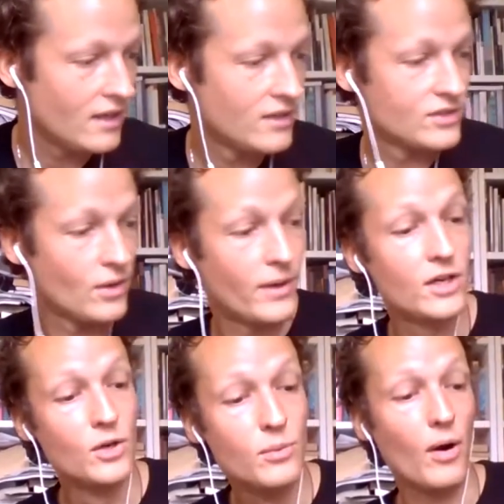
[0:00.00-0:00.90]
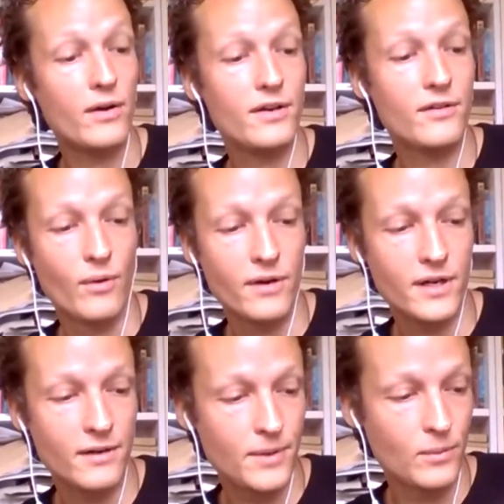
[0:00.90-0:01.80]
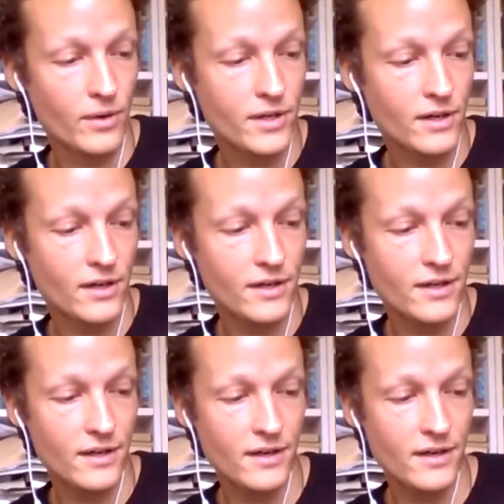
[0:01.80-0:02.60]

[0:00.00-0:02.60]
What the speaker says: story in a new body of work I've been working on